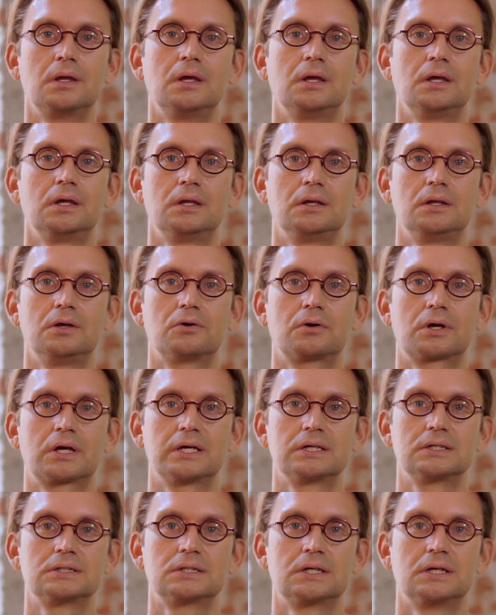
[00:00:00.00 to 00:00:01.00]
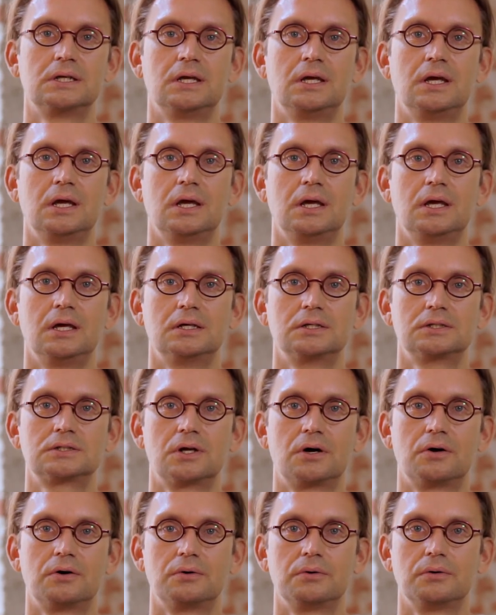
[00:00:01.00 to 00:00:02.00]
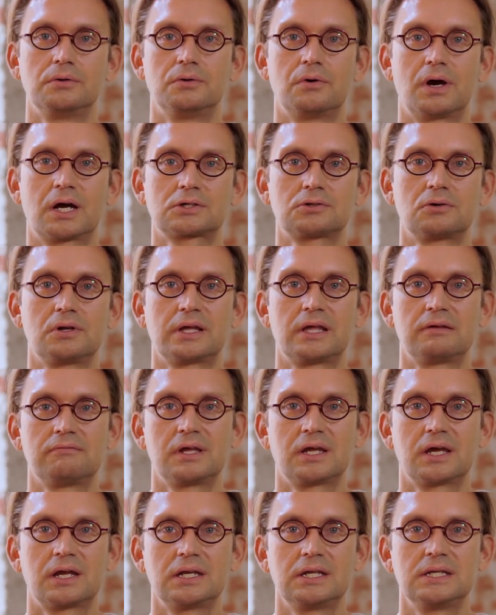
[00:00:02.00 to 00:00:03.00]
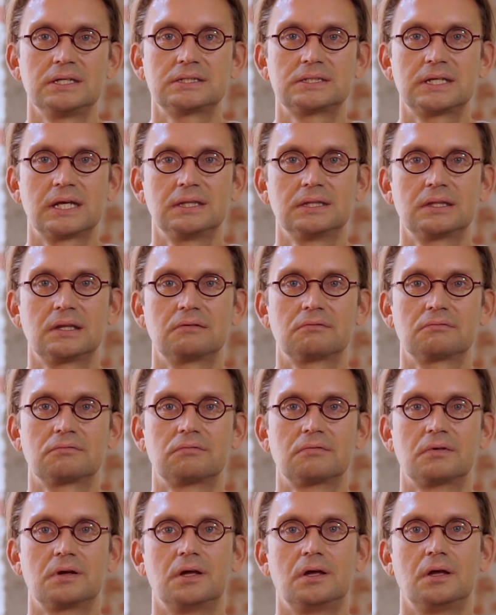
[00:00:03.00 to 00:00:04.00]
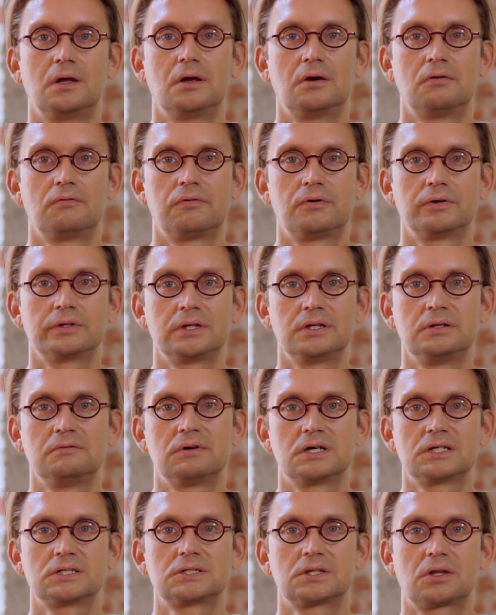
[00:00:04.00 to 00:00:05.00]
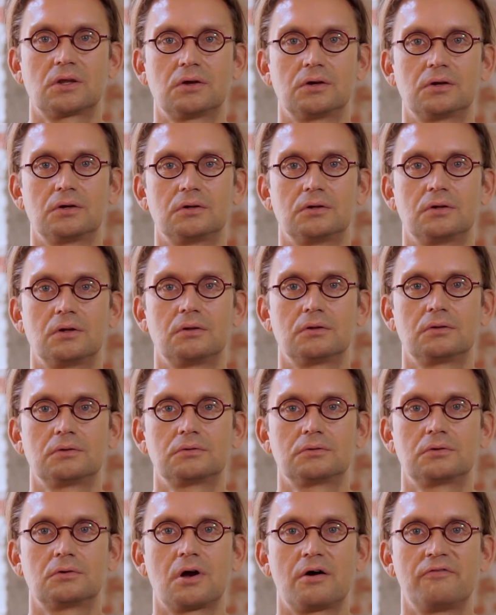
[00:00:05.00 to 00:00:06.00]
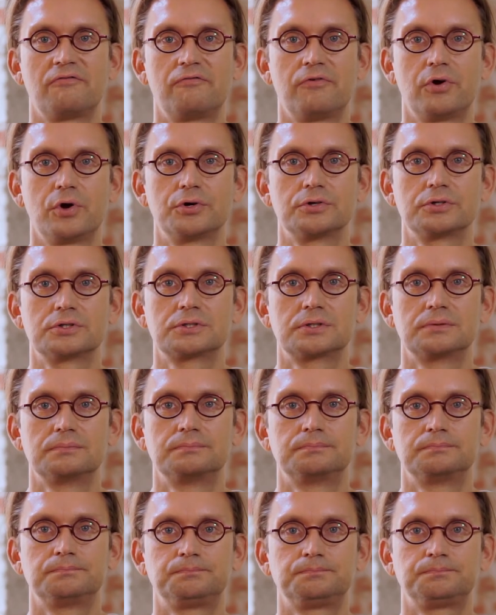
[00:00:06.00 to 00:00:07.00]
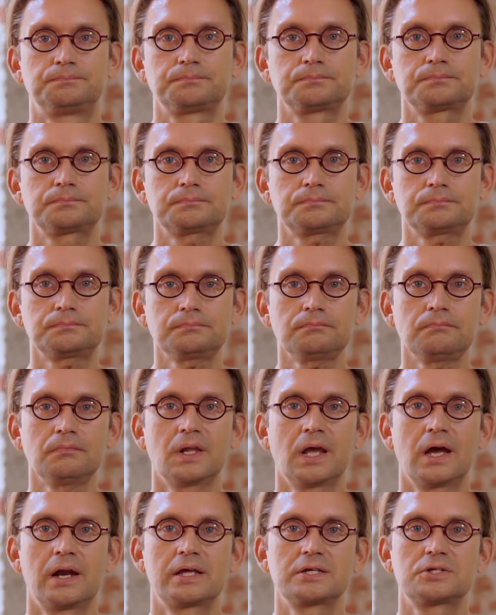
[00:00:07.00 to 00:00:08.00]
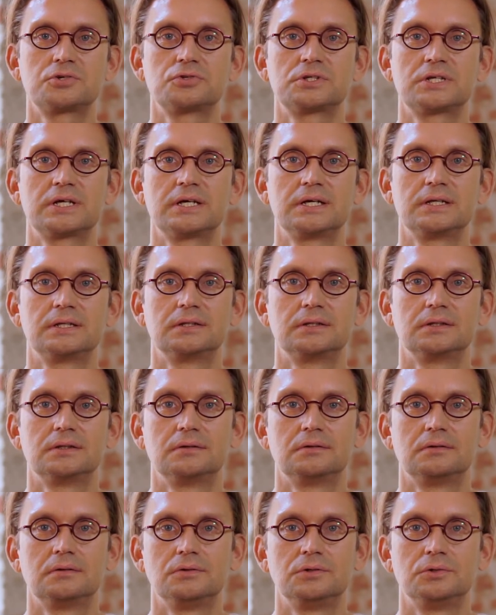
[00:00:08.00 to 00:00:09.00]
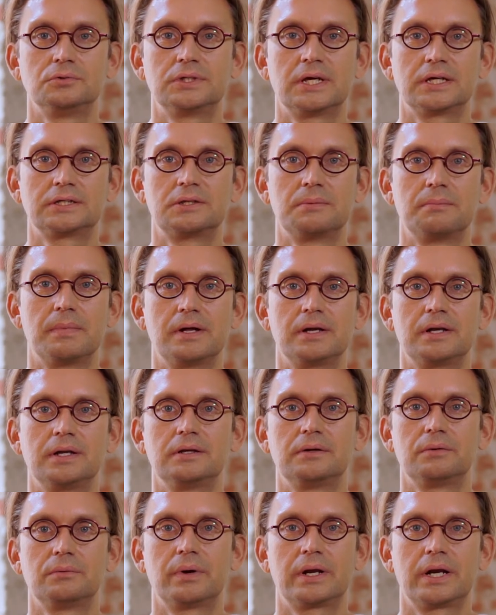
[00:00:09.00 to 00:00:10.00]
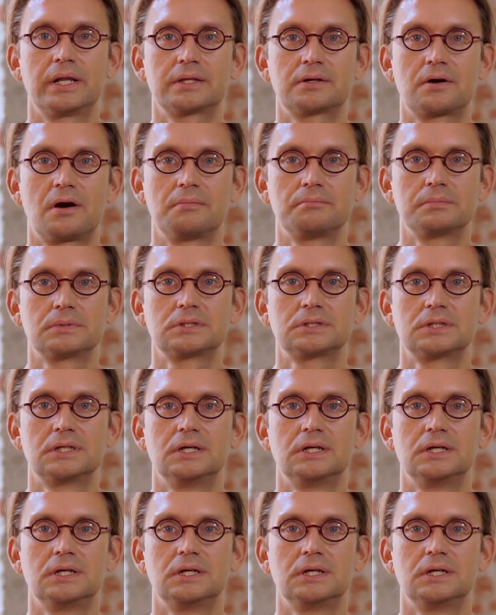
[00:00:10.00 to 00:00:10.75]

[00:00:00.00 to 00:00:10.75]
in your case. So you're actually giving an incentive for the investor to come first. And as you say, you take the money when it comes